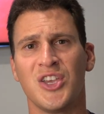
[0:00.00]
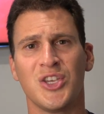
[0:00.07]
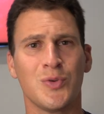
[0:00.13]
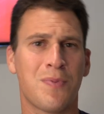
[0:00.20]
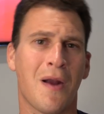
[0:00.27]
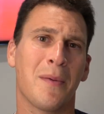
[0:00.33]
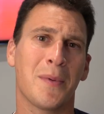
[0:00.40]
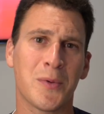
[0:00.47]
You
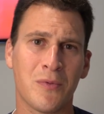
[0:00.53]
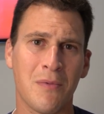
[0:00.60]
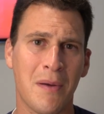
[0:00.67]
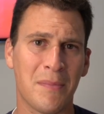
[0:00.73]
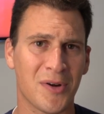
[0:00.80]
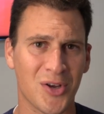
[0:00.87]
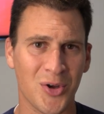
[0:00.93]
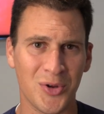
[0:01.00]
probably
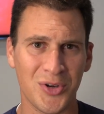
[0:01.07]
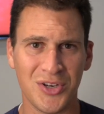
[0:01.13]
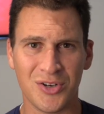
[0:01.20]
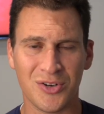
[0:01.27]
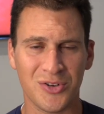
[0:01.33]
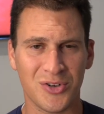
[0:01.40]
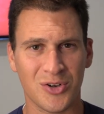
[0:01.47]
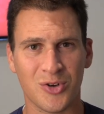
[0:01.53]
remember going to
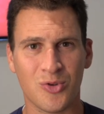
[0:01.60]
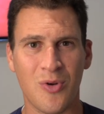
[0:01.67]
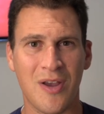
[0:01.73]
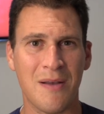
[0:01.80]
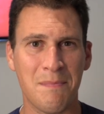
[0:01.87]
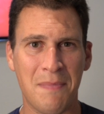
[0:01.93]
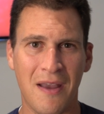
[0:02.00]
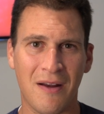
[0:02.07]
your, your
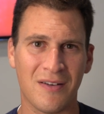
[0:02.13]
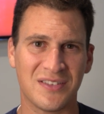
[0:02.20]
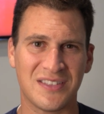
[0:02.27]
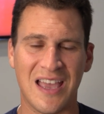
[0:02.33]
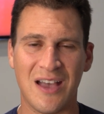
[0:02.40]
grandparents'